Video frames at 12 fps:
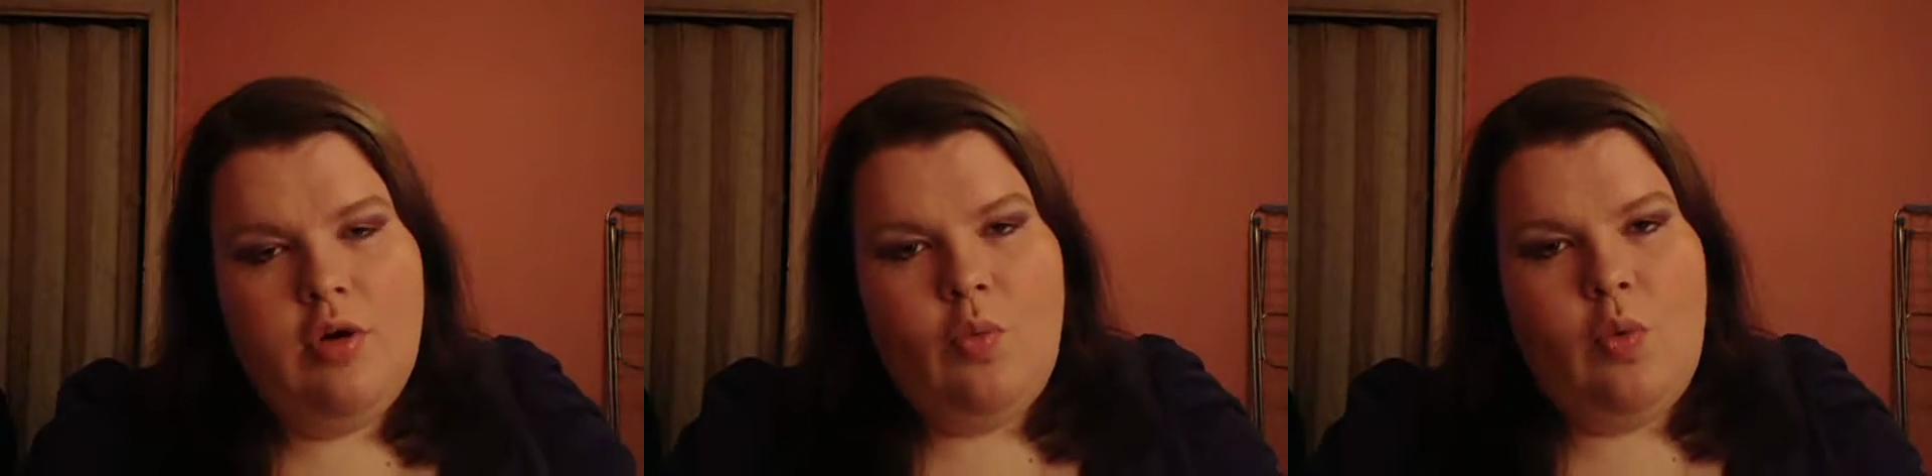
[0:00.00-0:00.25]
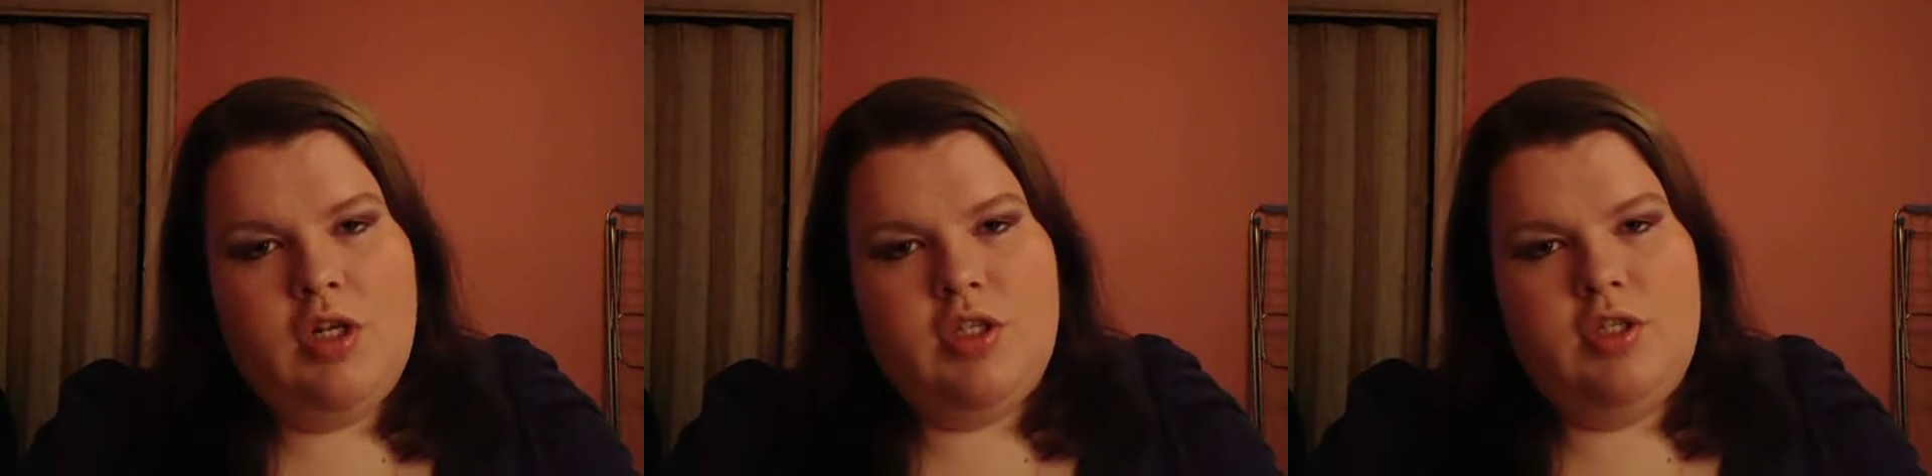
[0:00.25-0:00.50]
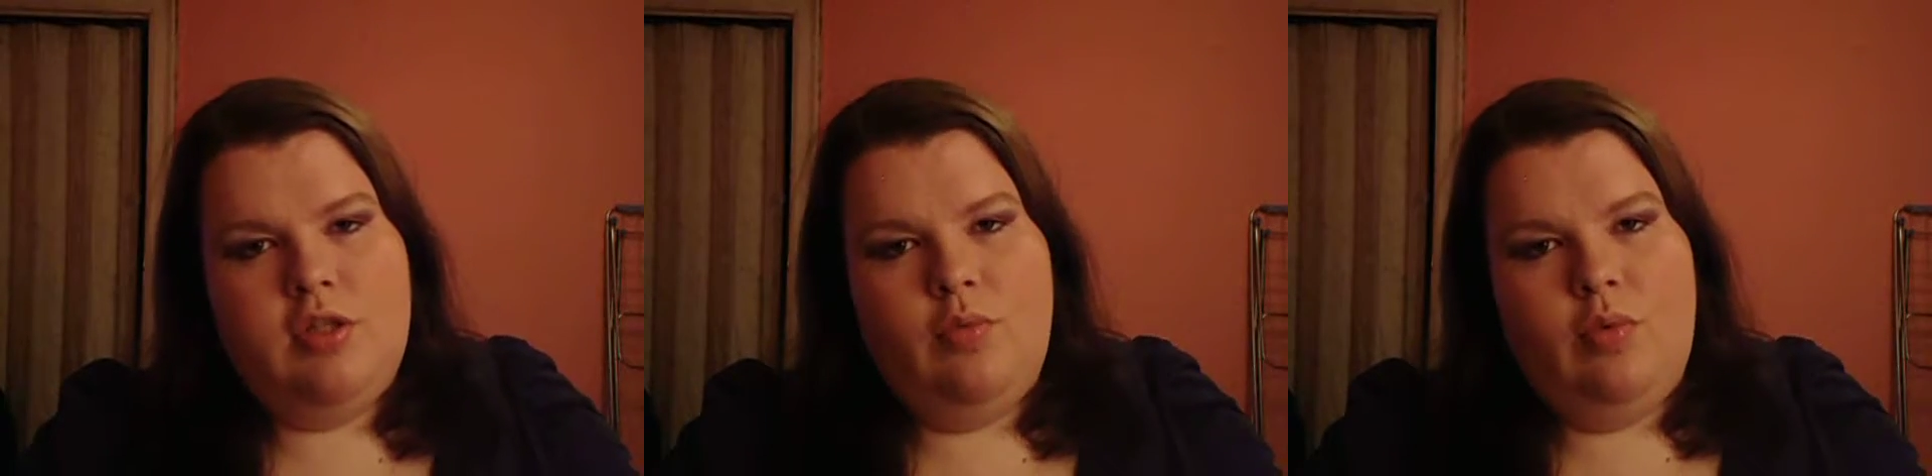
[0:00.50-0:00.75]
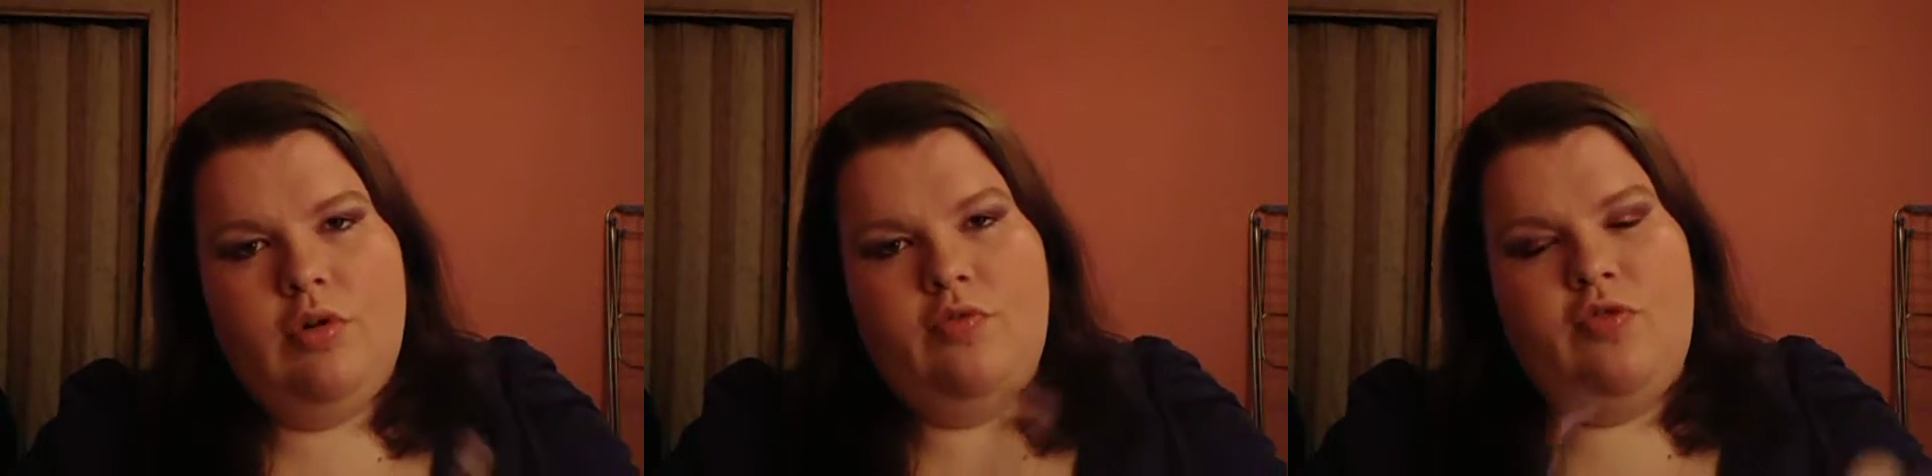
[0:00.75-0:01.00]
was the
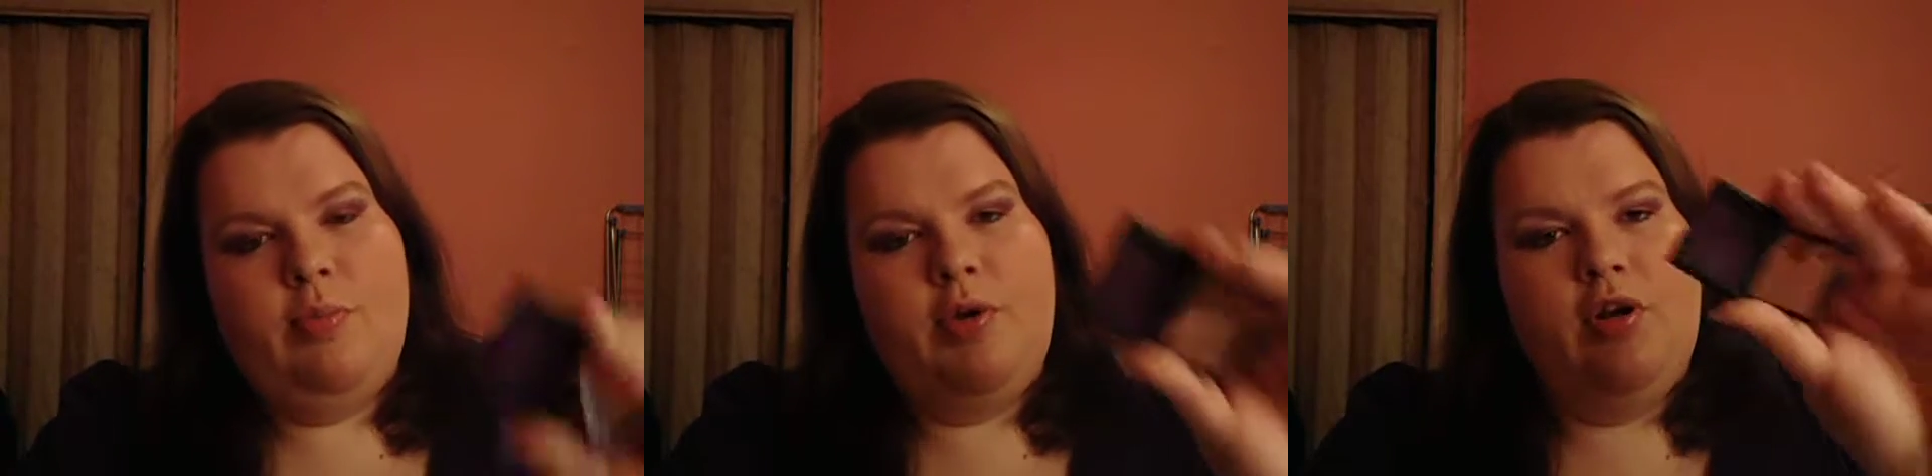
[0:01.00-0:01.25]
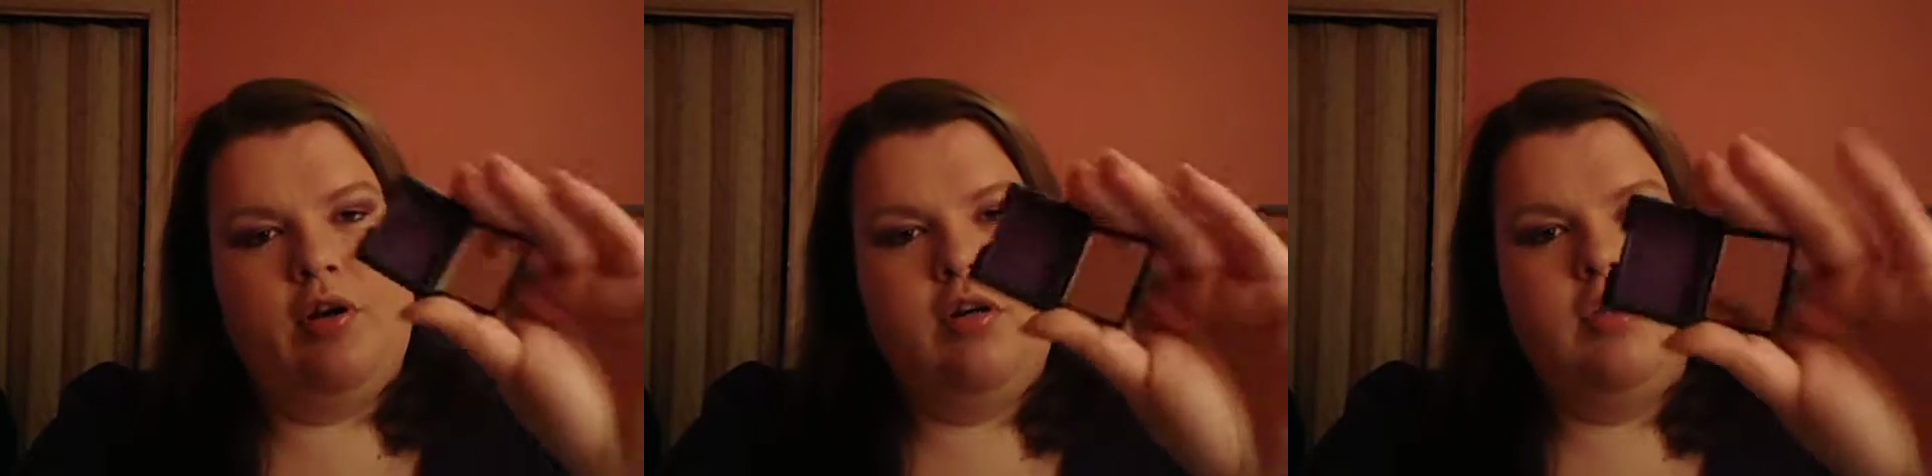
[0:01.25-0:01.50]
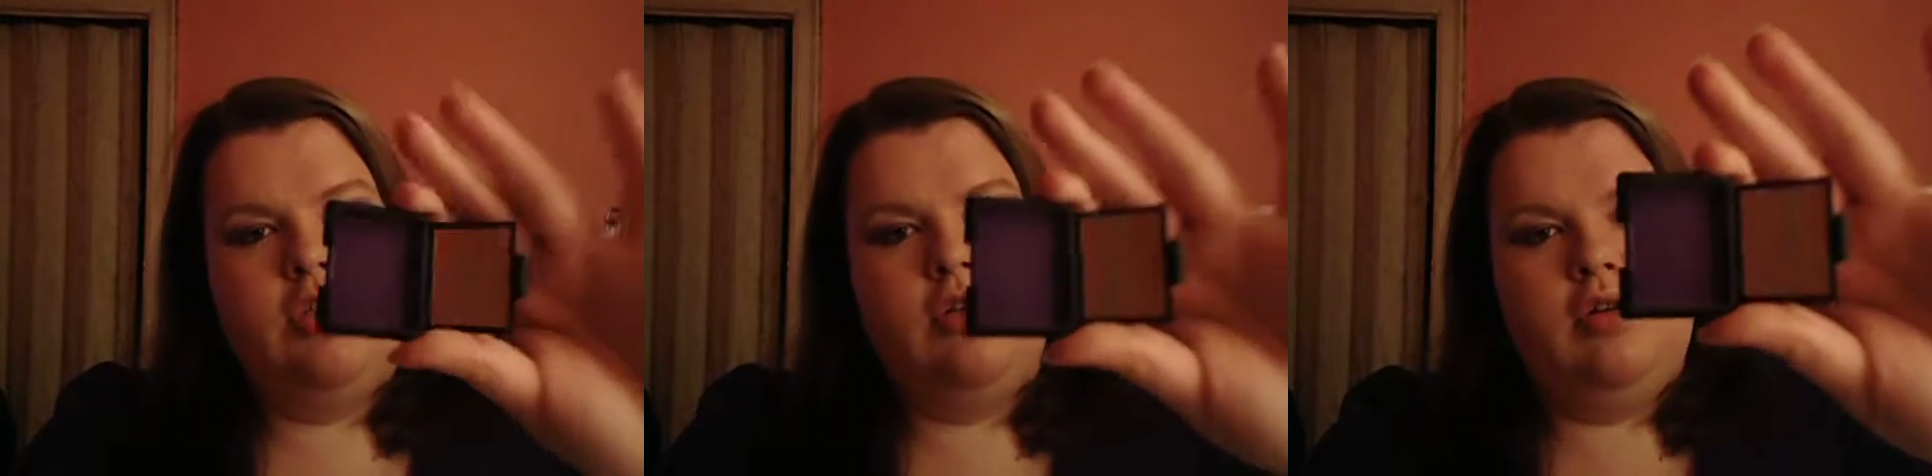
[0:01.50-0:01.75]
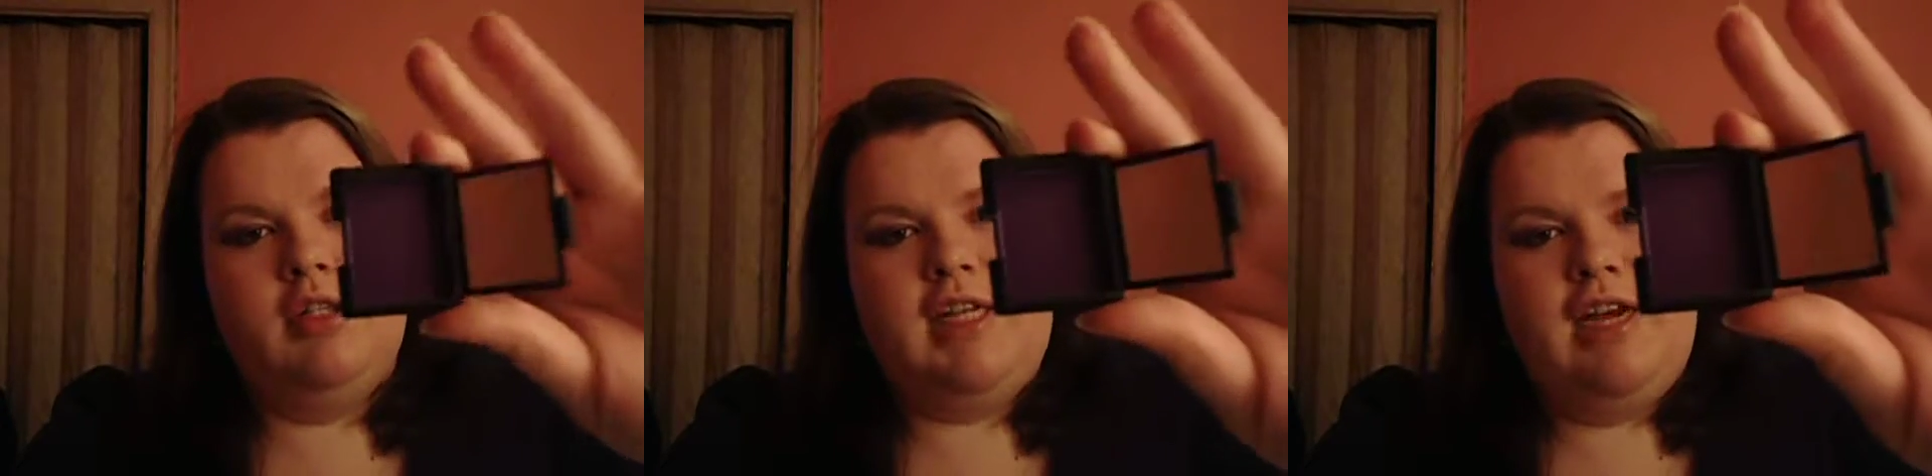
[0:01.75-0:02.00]
one from Nars
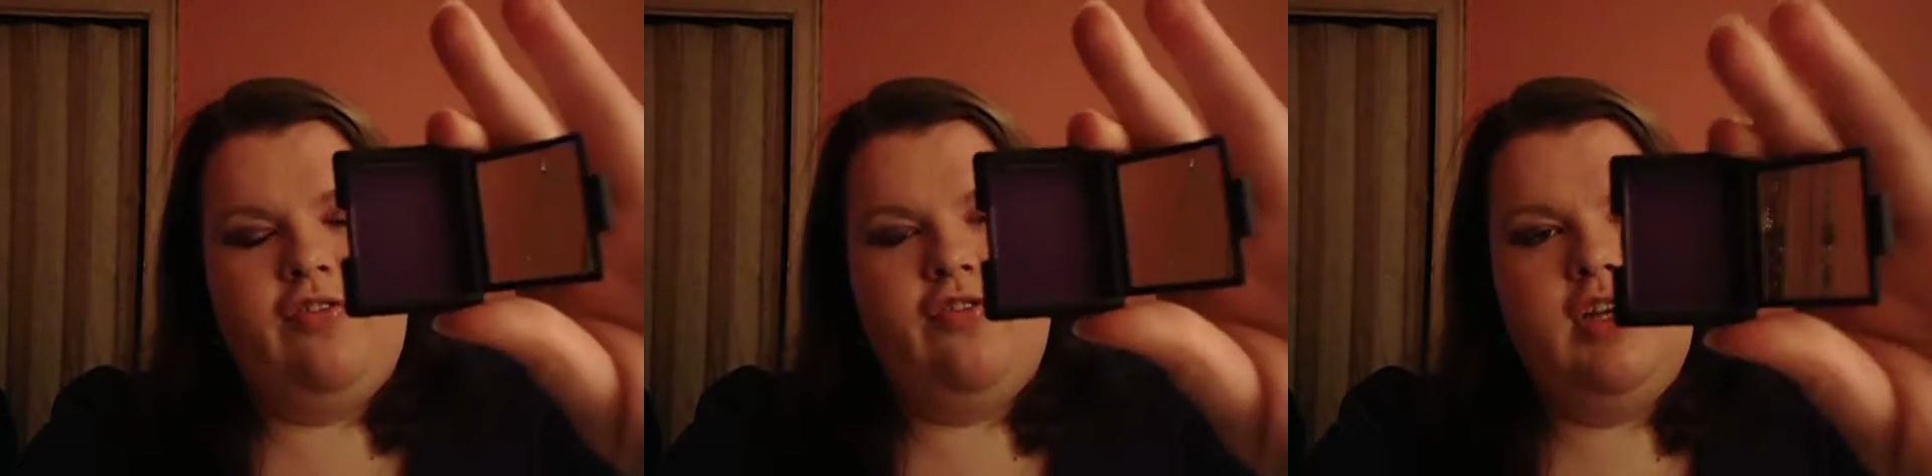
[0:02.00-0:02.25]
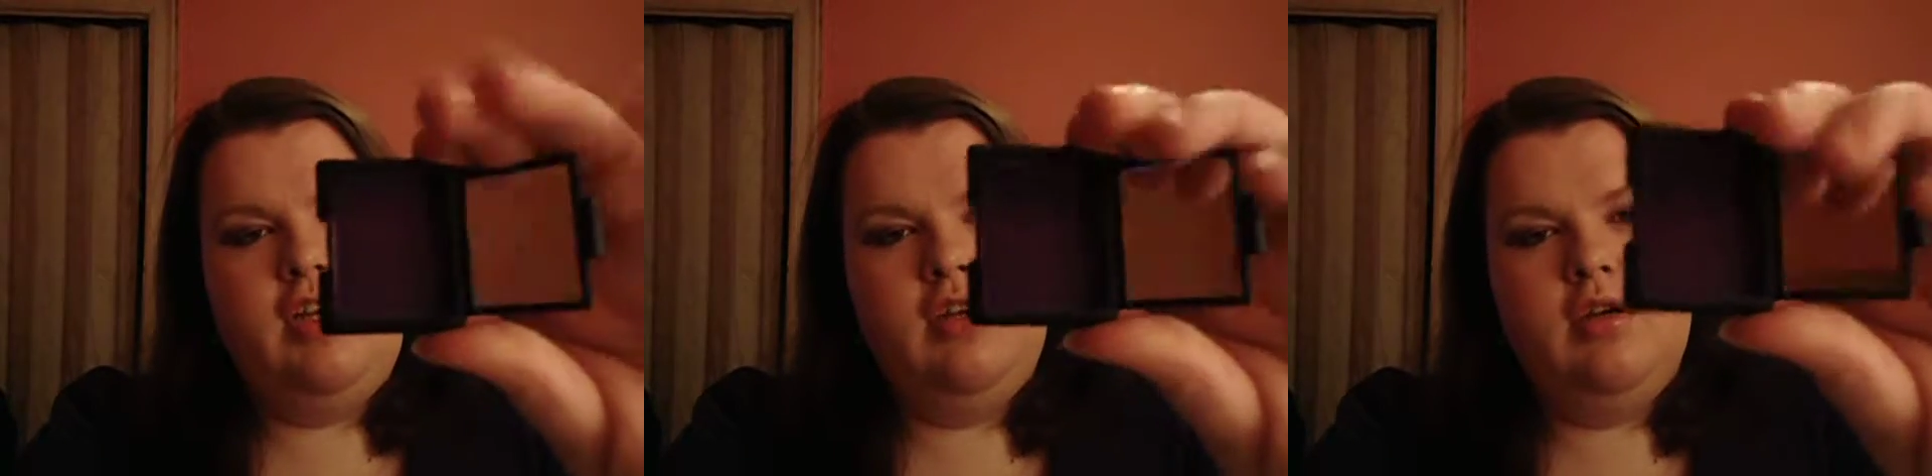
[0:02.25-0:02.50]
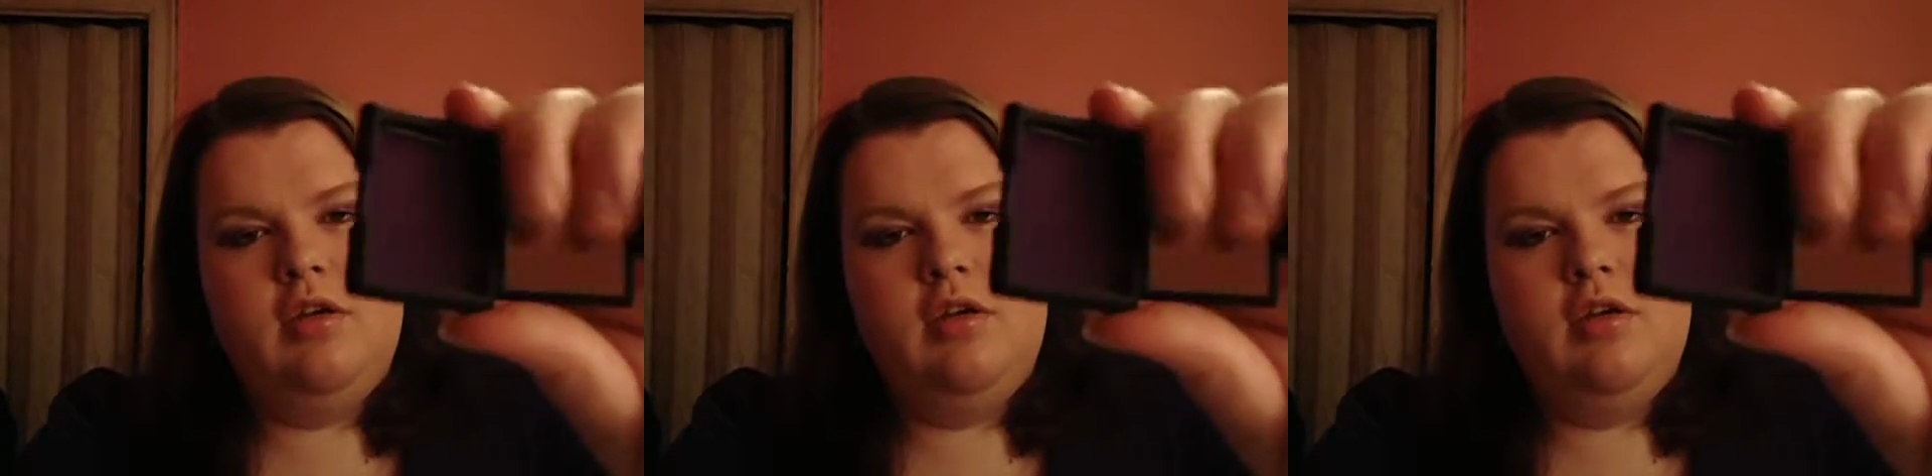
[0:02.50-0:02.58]
called Daphne.